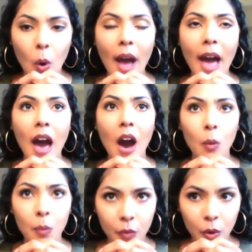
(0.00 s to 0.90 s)

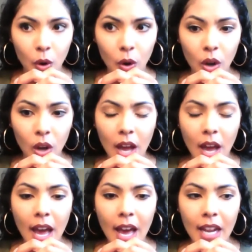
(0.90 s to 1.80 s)
helpful.
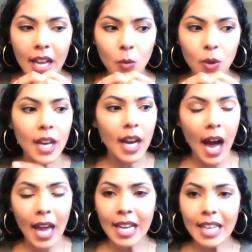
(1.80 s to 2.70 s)
And
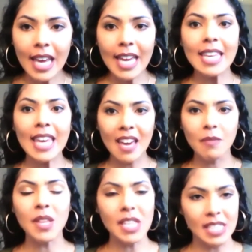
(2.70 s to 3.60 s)
it gave
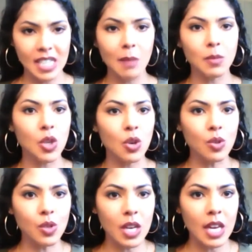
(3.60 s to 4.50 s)
me the steps.
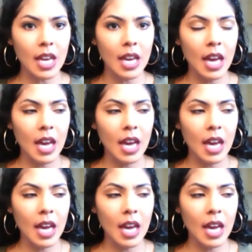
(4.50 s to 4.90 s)
Usually